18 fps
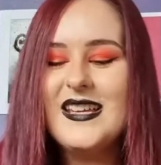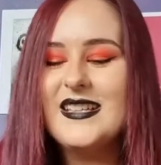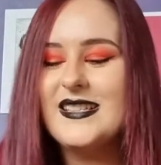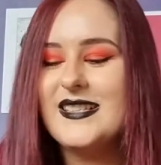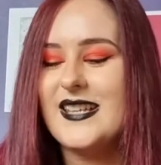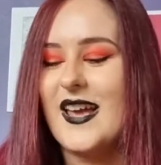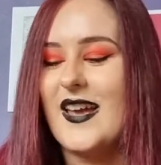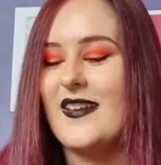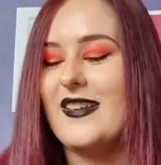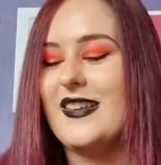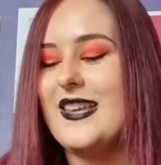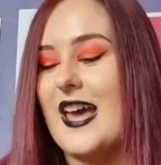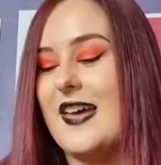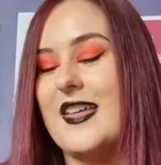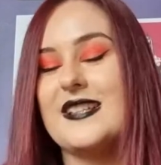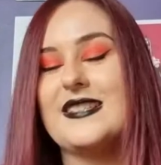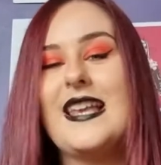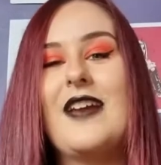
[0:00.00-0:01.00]
So yeah,
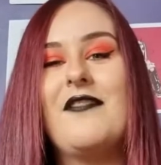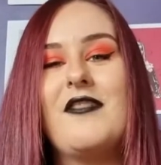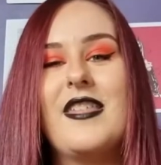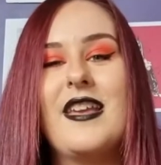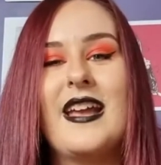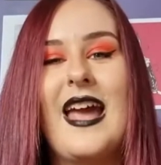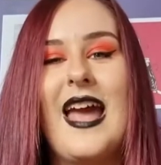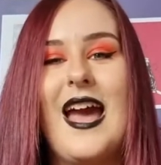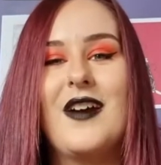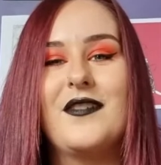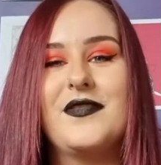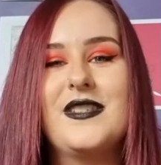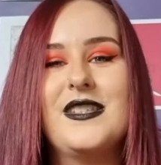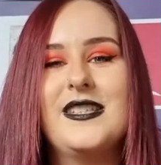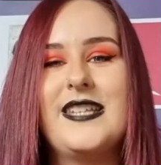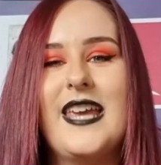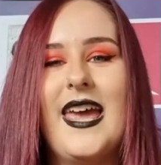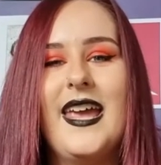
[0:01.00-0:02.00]
that's everything I have
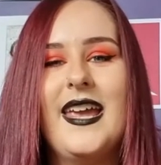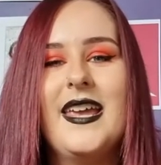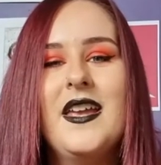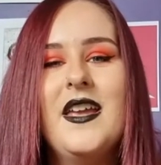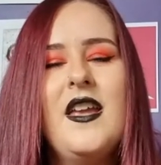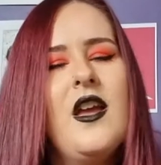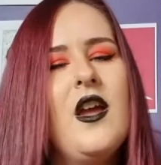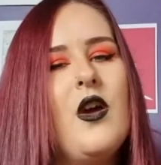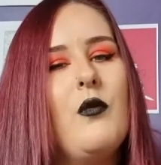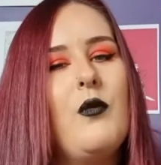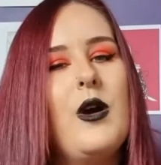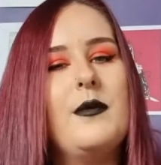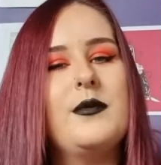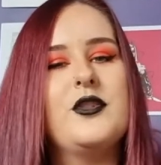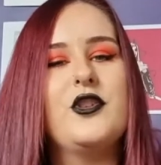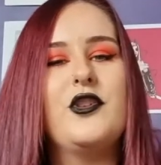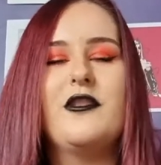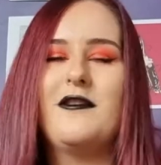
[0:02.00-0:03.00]
today. What
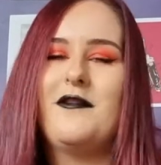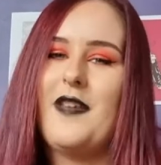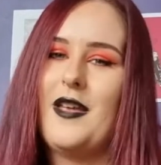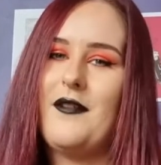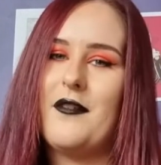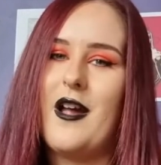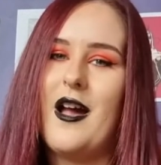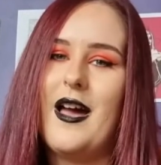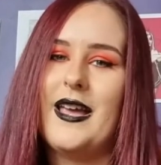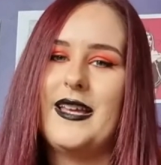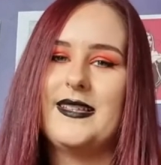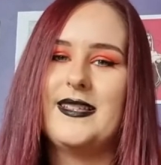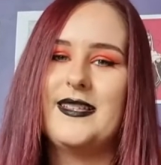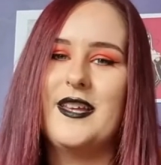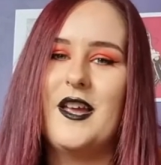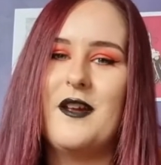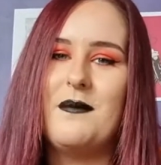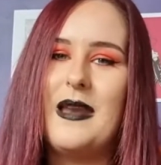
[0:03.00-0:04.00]
was your favourite
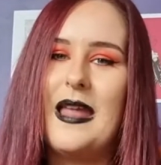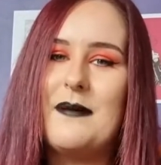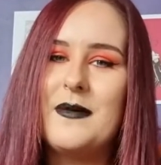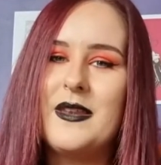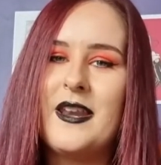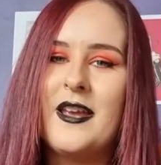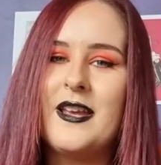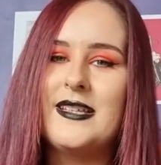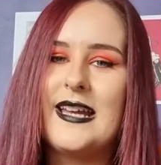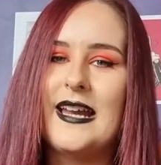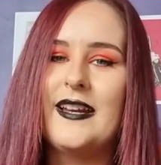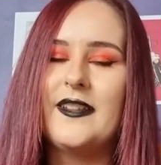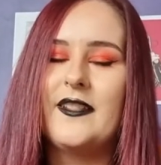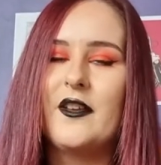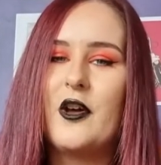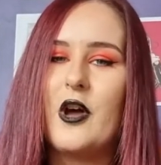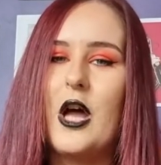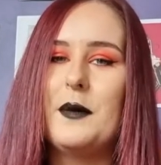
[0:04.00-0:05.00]
item? Let me know down in
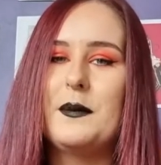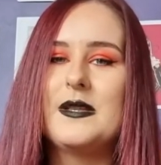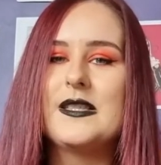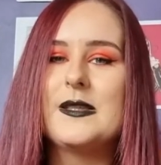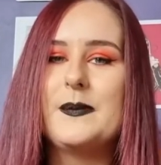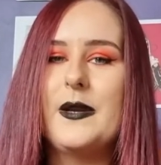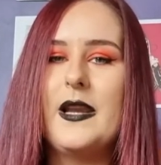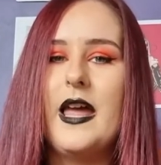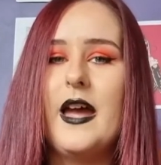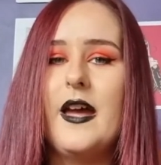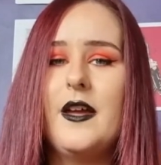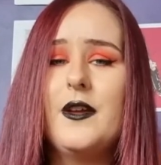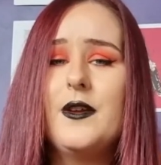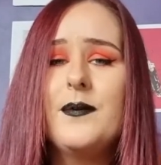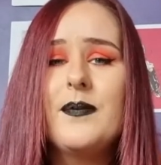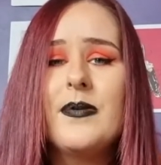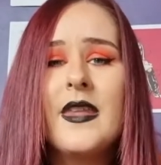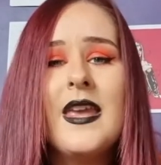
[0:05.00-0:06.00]
the comments below.
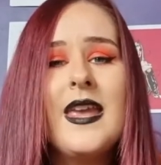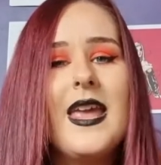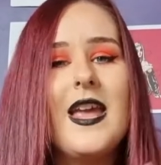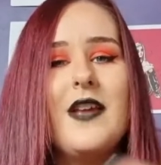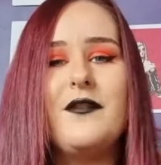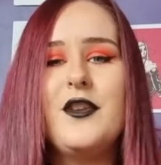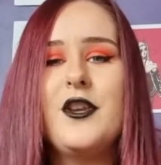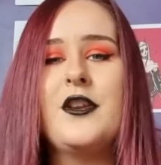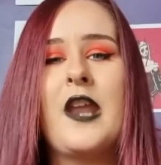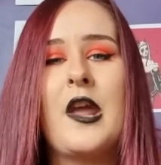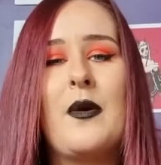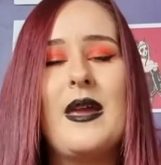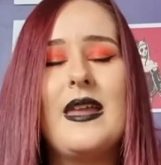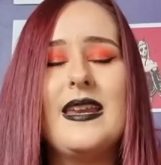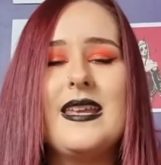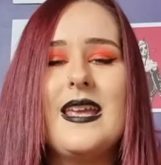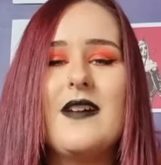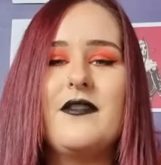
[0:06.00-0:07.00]
If you know
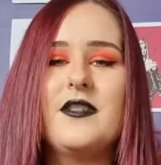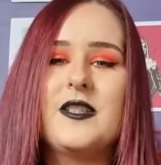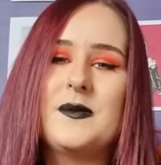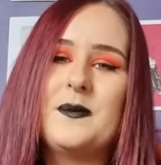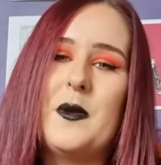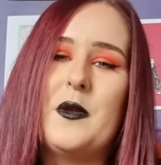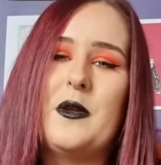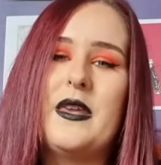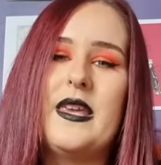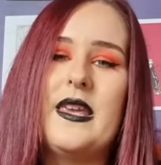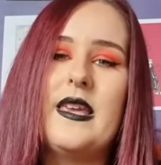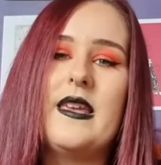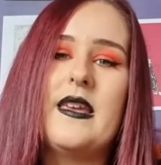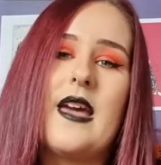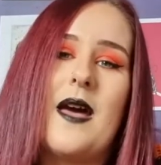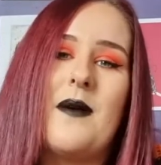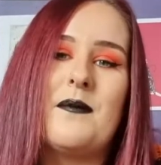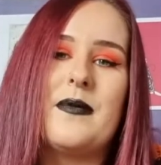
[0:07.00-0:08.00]
any other spooky
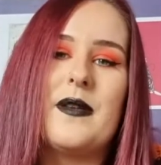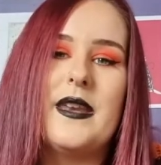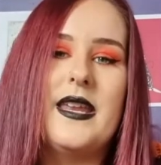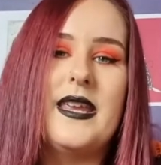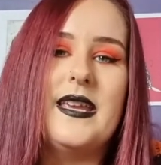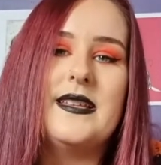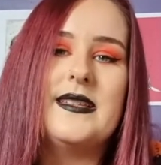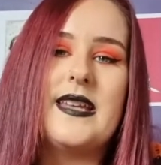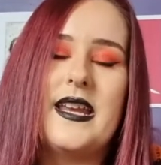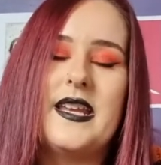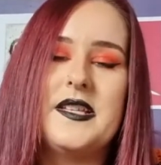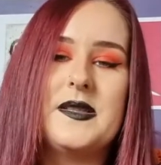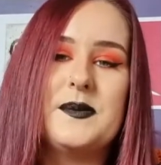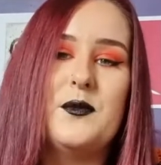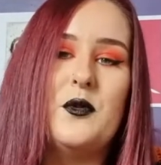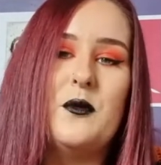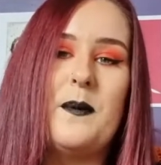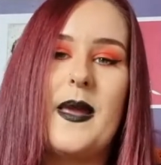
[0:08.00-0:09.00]
companies, any
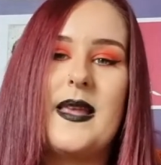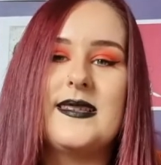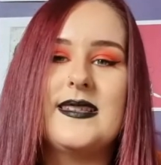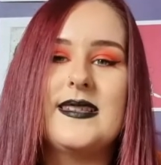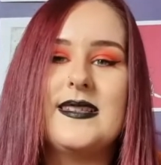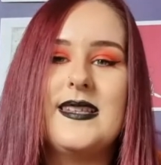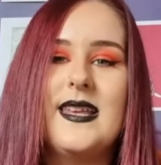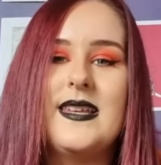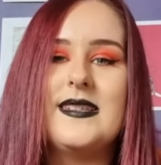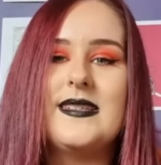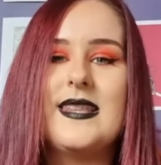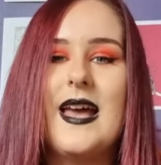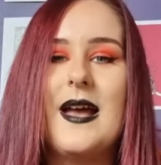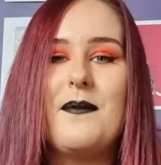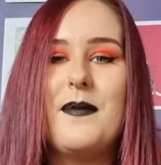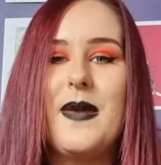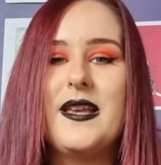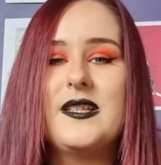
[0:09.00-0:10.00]
small businesses
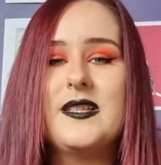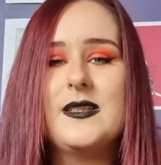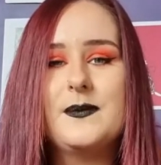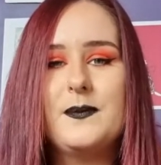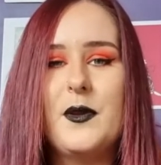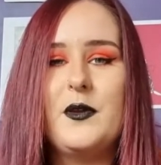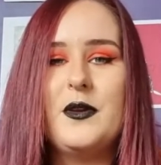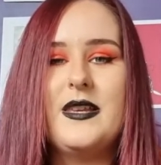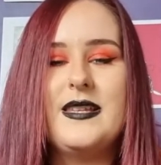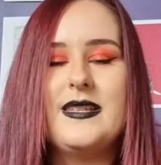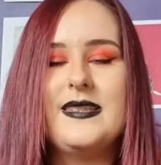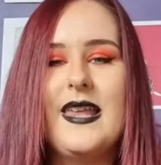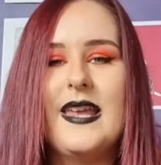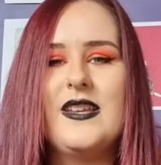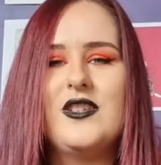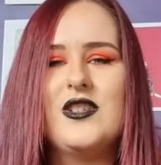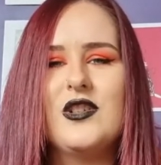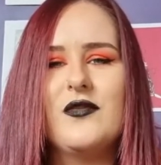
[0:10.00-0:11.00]
that make spooky
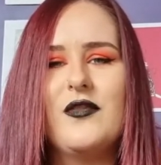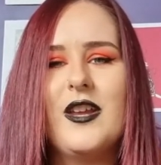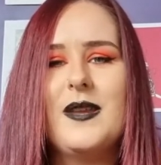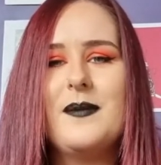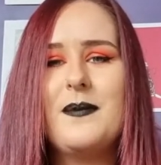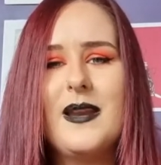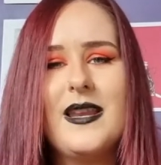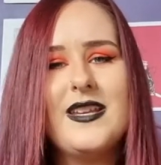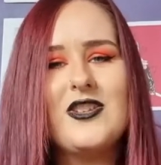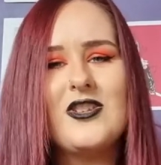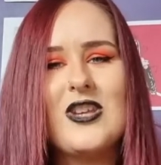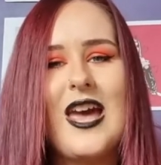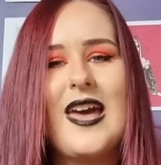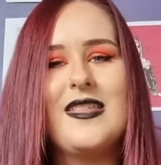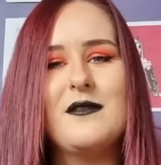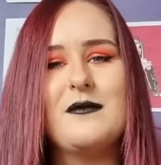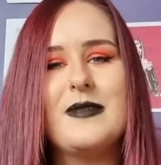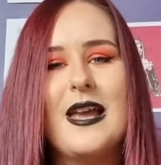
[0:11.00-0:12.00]
stationery, please
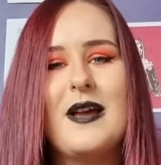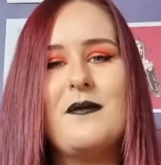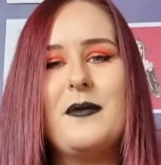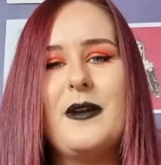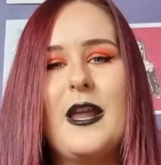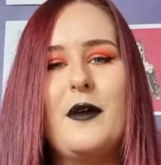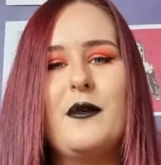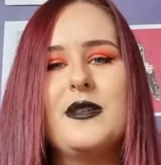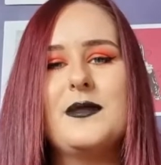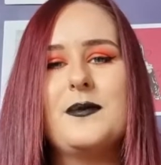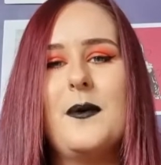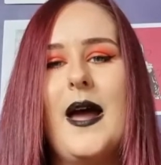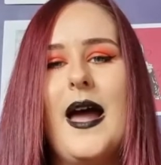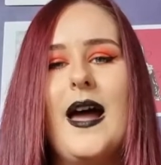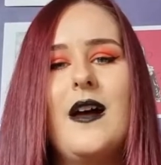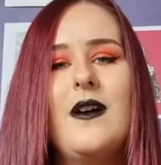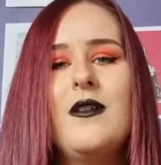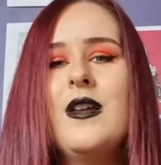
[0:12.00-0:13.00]
share them down below as
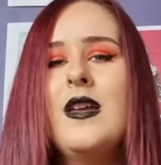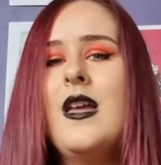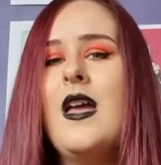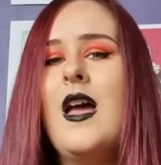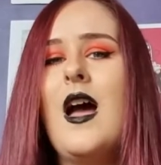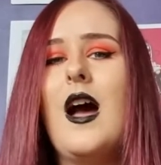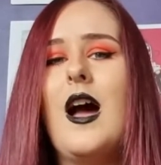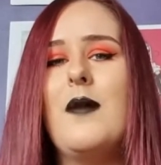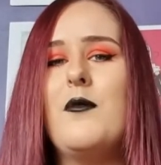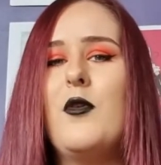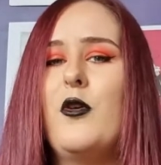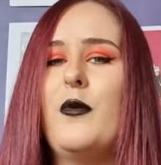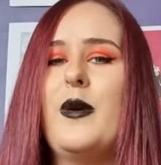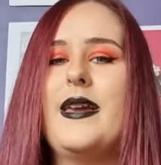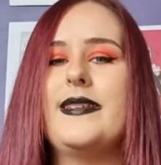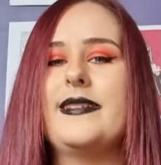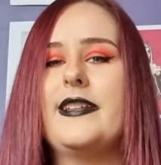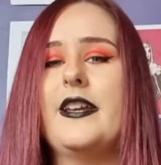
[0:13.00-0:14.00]
well. I'm
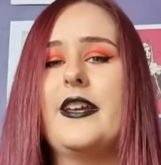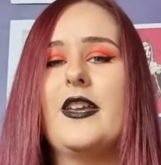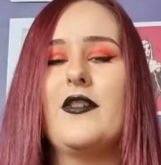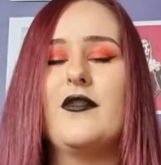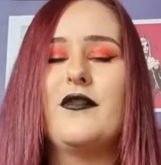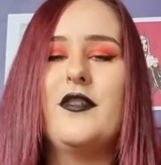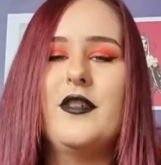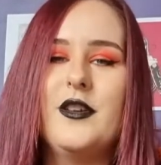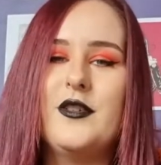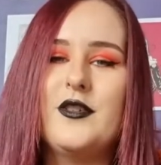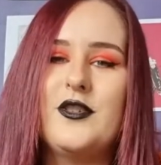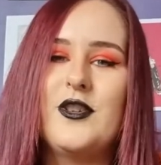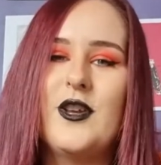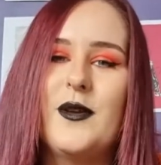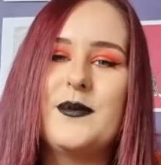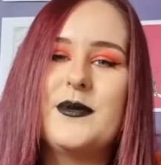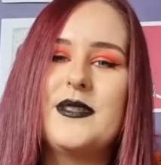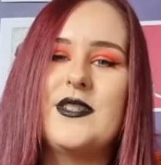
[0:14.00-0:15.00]
always looking for new
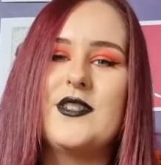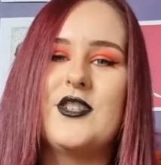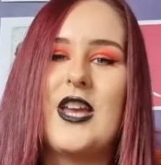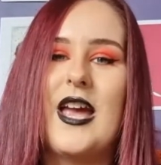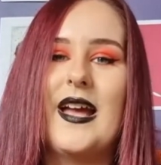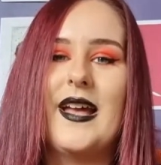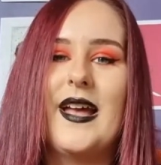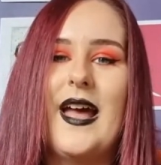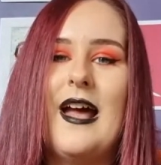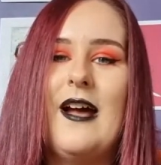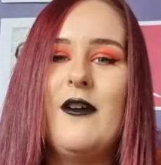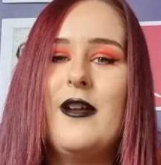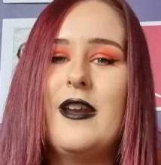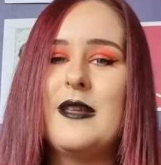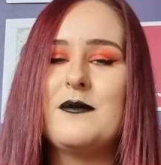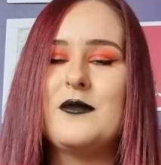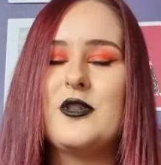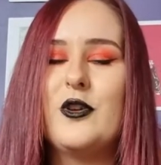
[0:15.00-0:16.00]
shops to check out
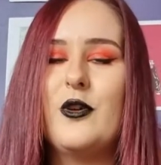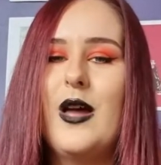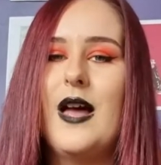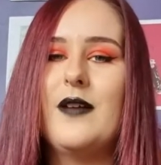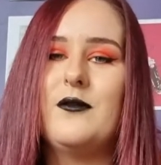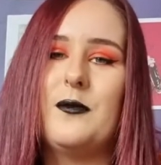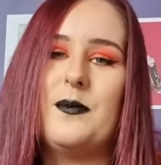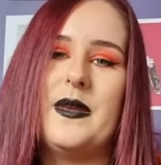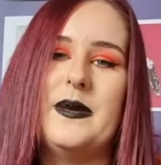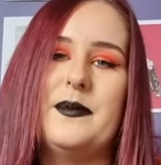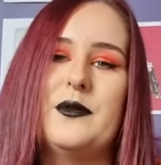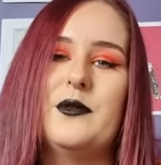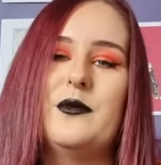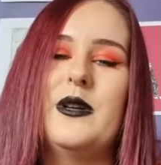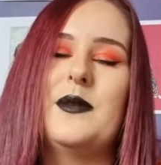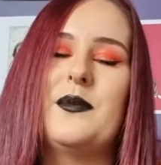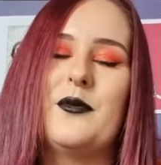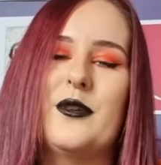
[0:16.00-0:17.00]
and I'm sure other people
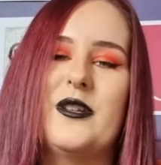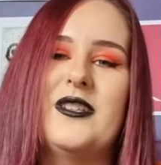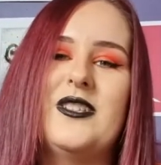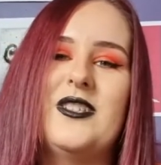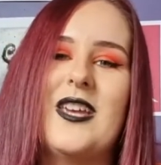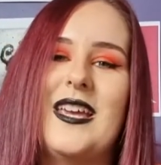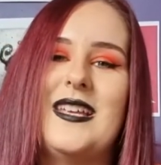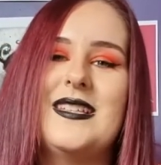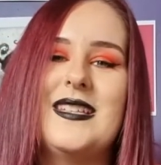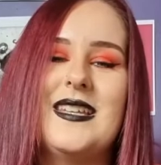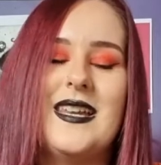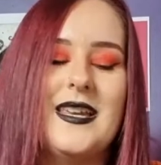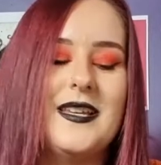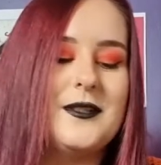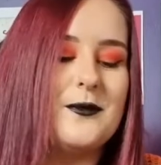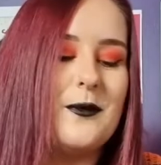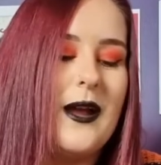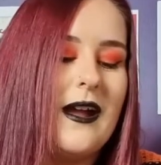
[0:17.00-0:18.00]
will appreciate it
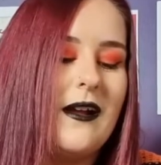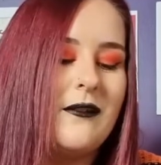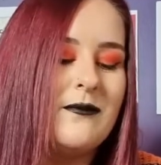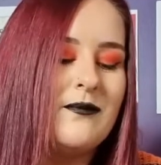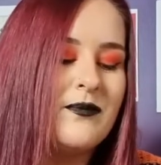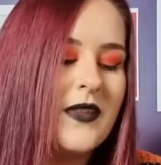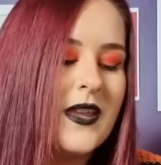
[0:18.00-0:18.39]
as well.